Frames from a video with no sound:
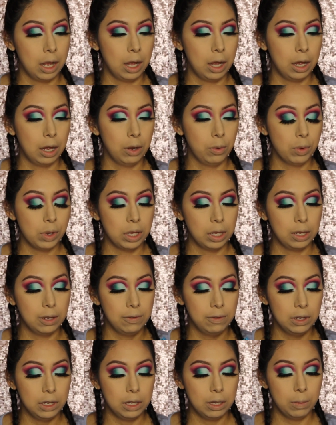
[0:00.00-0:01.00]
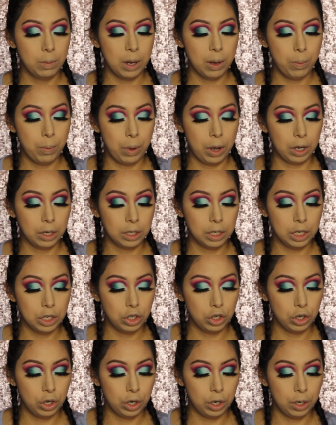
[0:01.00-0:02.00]
I received this in my
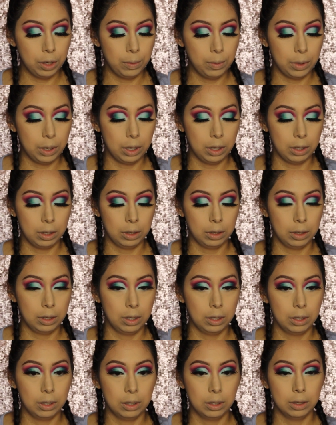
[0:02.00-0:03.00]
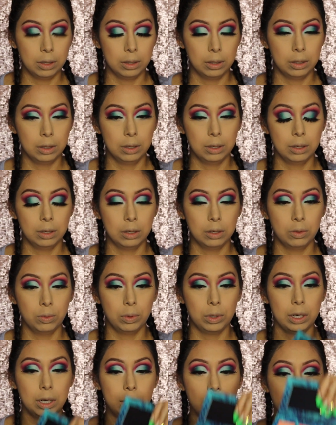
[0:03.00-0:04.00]
BoxyCharm, and this is
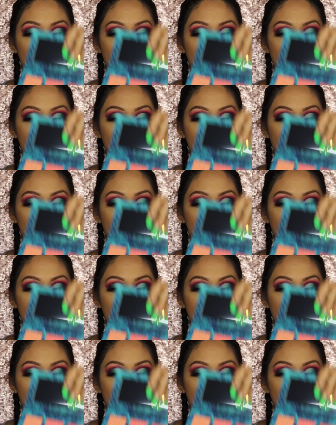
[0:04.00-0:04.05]
what it